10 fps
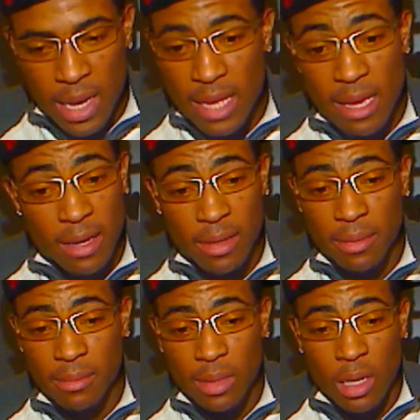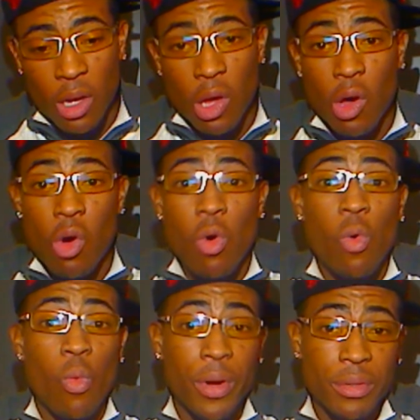yeah,
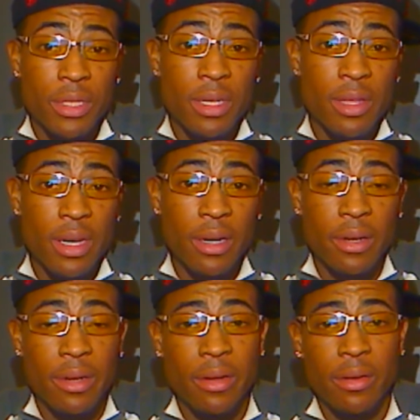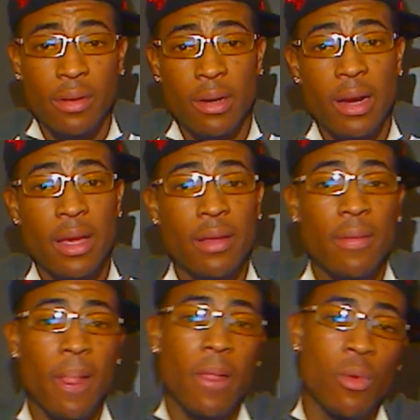we'll see you there. All right.
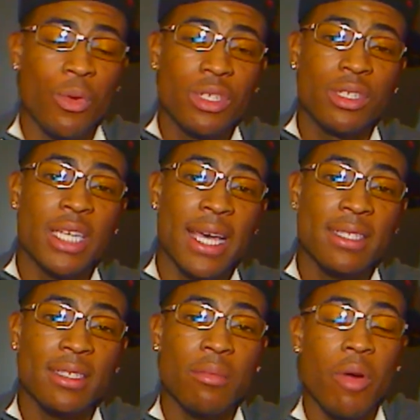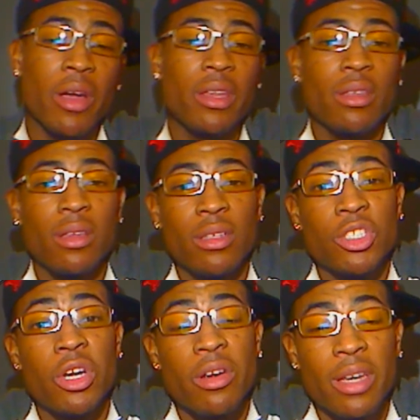Richard Jackson,
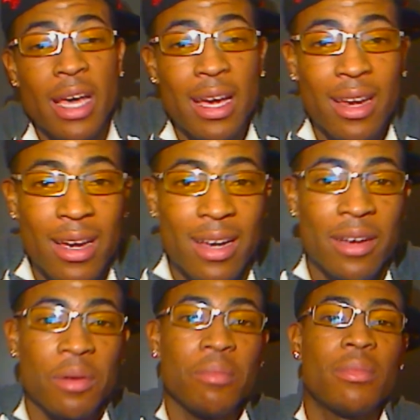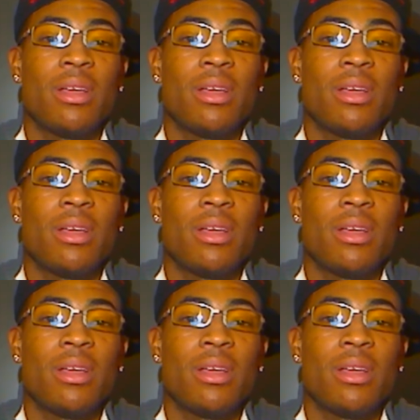marketingjerk.com.